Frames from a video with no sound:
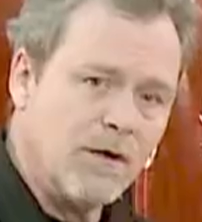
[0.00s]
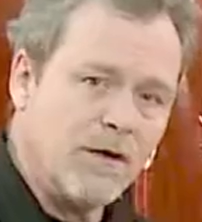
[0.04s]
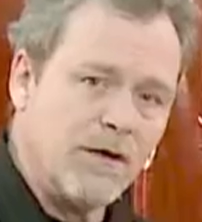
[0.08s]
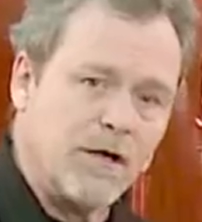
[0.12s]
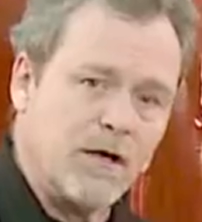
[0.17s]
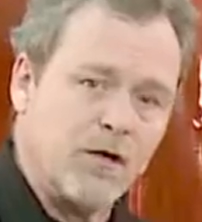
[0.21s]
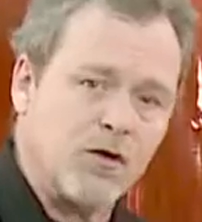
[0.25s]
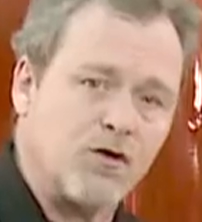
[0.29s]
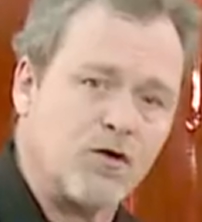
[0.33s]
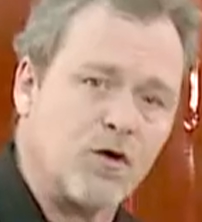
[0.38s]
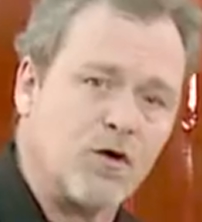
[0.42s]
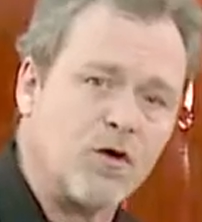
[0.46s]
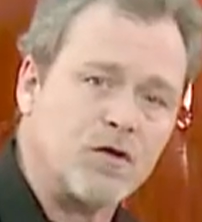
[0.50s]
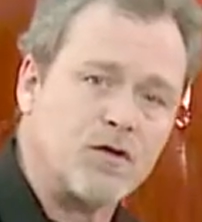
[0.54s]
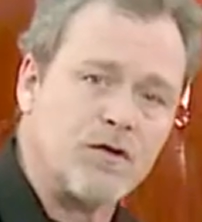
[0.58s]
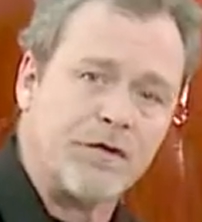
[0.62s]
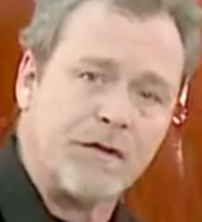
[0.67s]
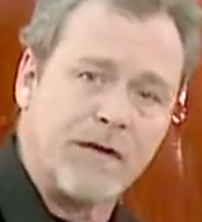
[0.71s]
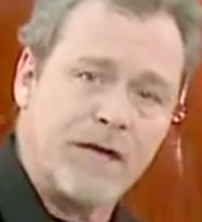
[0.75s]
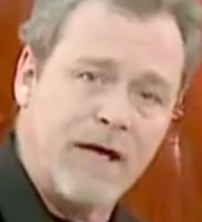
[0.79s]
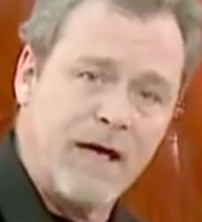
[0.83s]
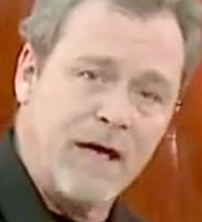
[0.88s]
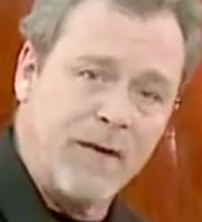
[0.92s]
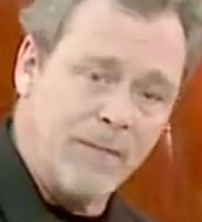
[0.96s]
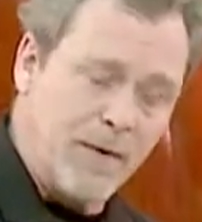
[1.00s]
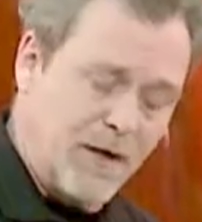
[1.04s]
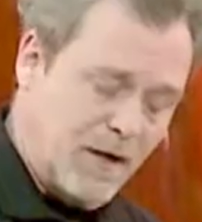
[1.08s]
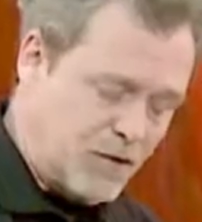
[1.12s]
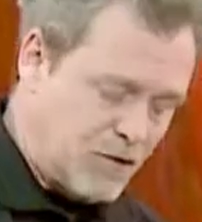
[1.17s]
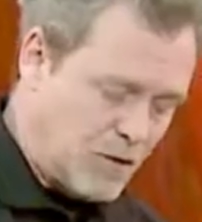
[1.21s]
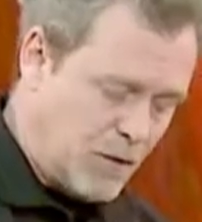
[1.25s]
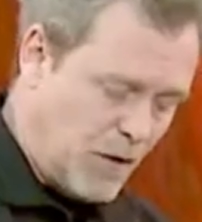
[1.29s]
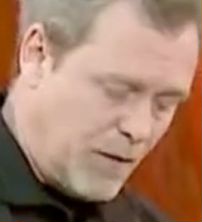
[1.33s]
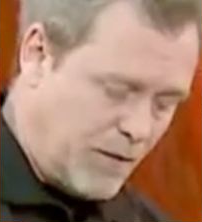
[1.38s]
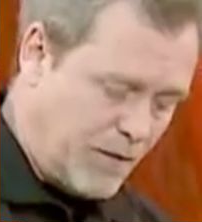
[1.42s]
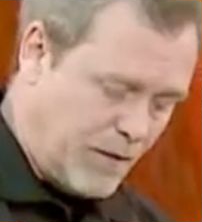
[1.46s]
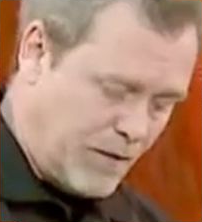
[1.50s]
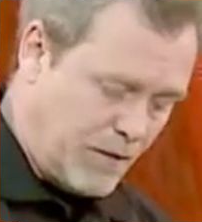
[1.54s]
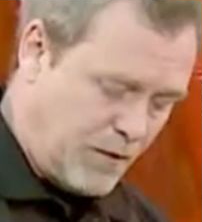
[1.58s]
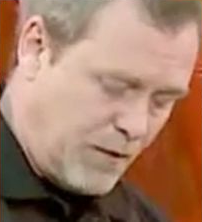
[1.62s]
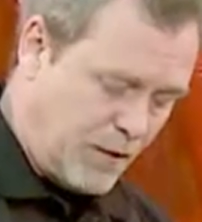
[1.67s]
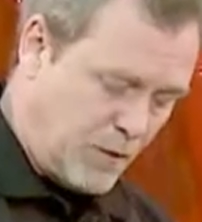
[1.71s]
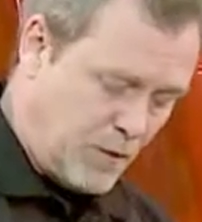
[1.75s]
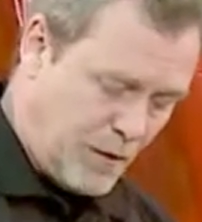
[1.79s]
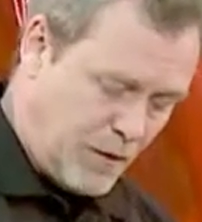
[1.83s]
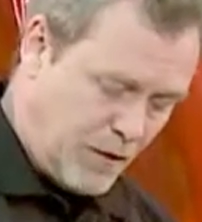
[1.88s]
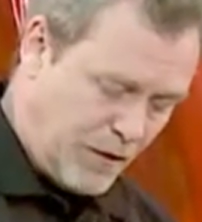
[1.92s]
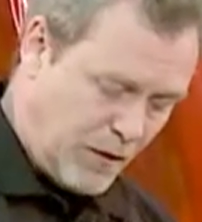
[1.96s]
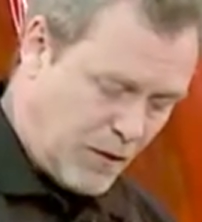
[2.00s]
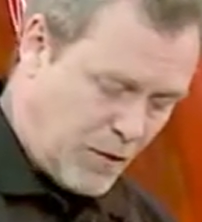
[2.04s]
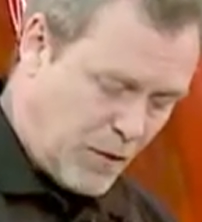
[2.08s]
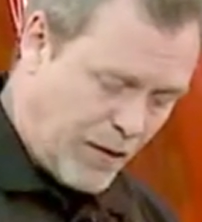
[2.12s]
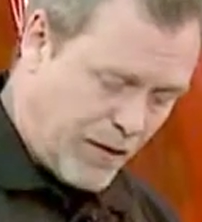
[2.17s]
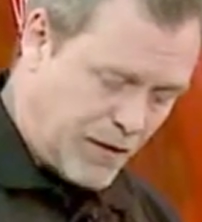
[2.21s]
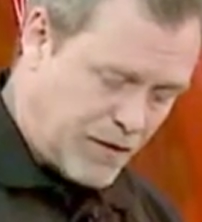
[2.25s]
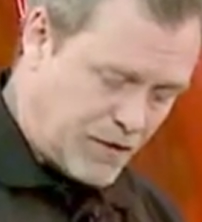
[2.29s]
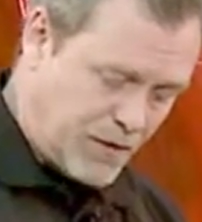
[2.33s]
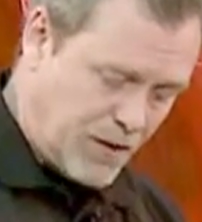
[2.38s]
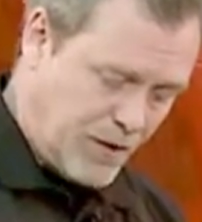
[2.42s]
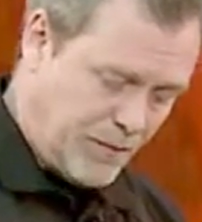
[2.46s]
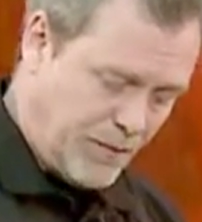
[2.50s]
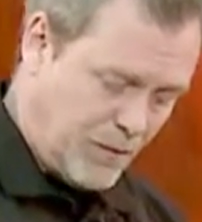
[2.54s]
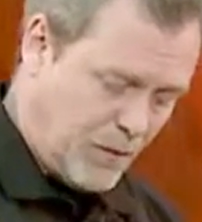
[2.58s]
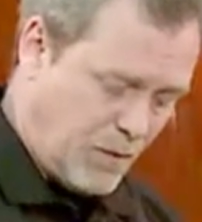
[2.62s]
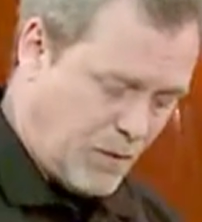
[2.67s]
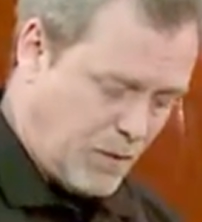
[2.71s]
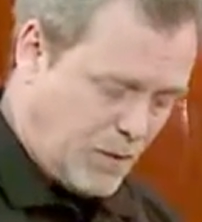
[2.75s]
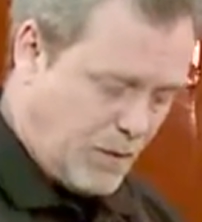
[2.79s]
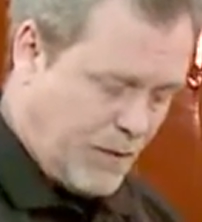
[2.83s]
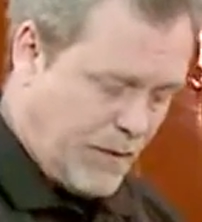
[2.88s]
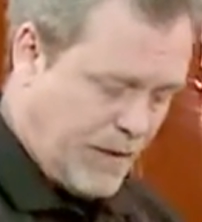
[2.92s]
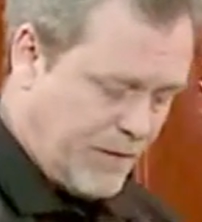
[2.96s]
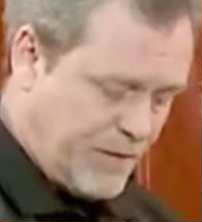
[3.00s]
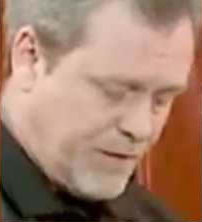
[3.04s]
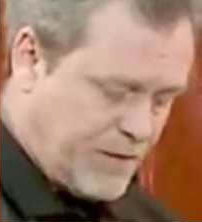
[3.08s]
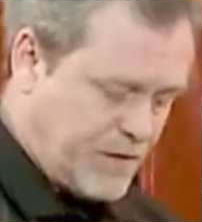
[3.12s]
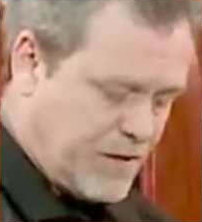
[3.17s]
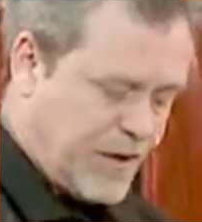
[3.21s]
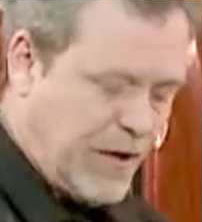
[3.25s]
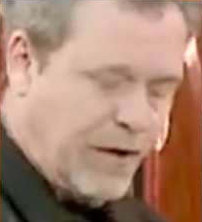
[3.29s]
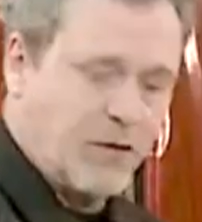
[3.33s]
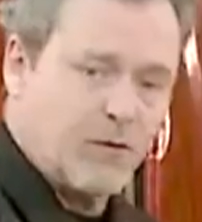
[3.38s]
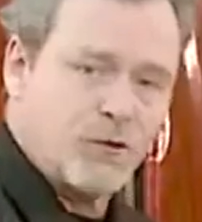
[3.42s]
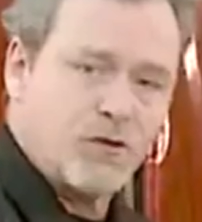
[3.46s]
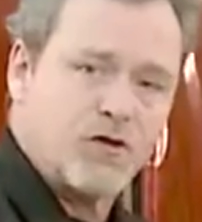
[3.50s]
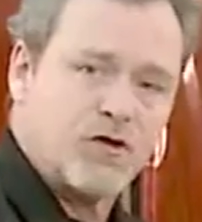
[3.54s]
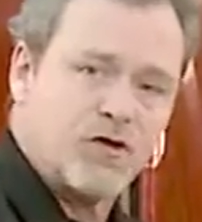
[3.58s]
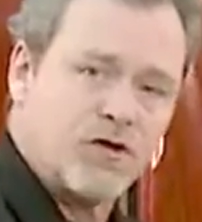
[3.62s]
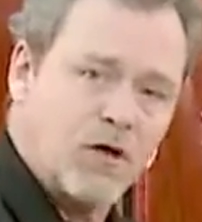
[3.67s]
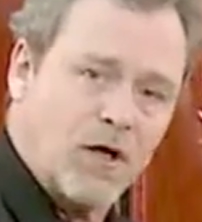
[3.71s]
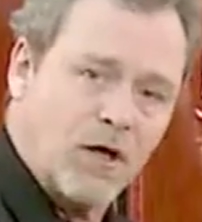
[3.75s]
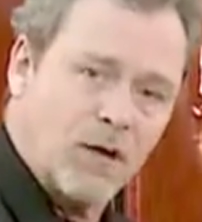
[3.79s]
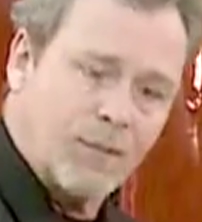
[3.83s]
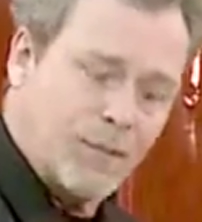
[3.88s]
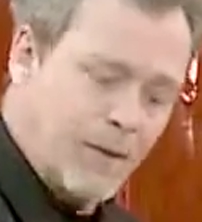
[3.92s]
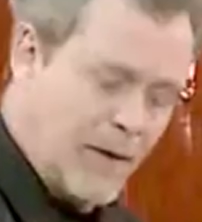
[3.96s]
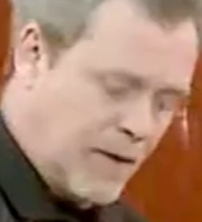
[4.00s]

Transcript: The controls of the K-Bug 1200 are really quite simple. We have a cycle start